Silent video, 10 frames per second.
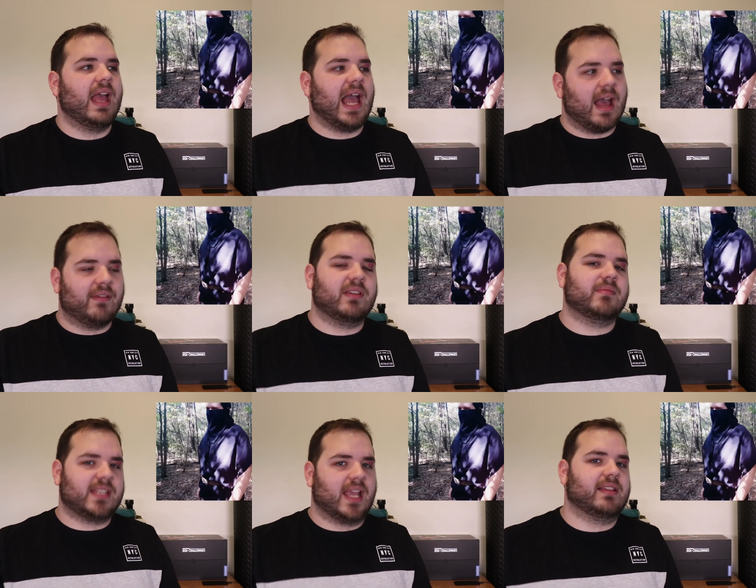have
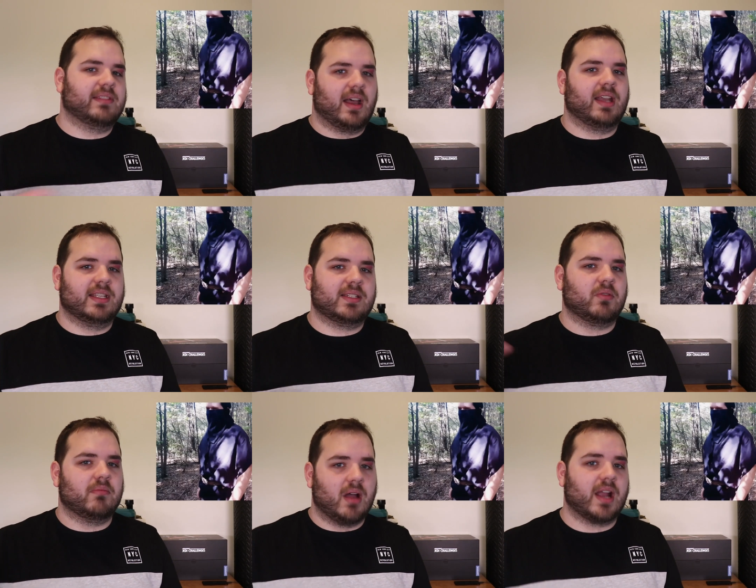him say the line
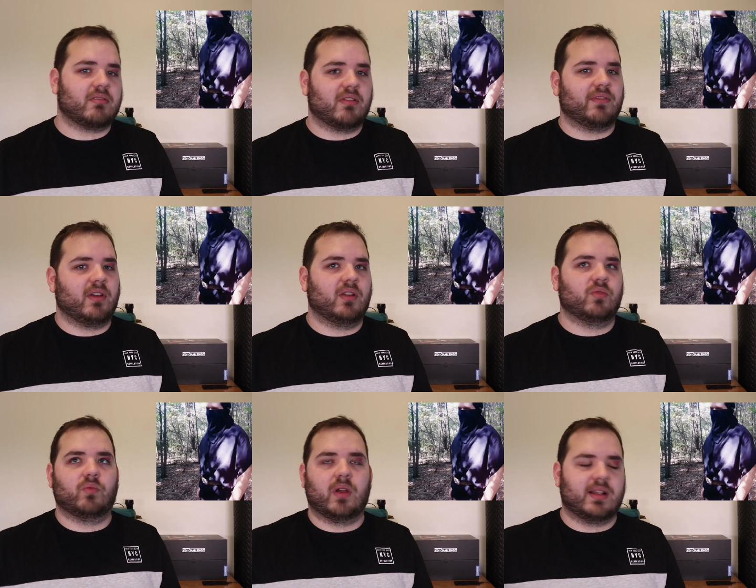into a
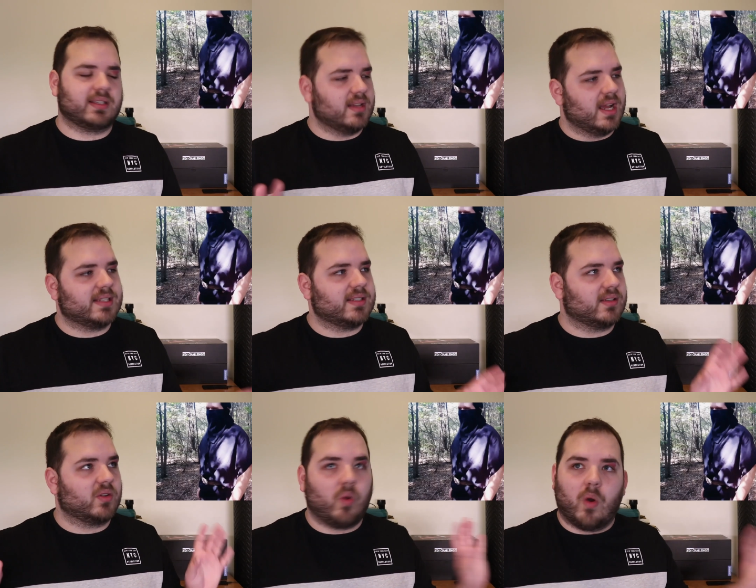microphone where it's nice
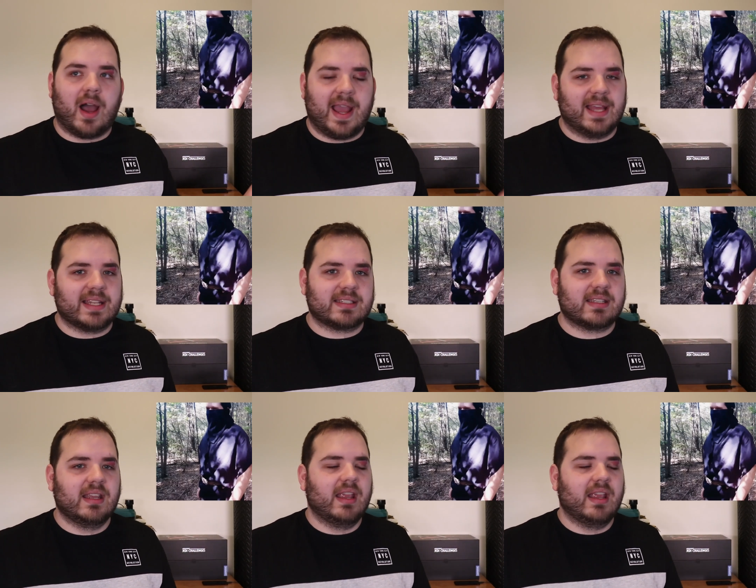and quiet,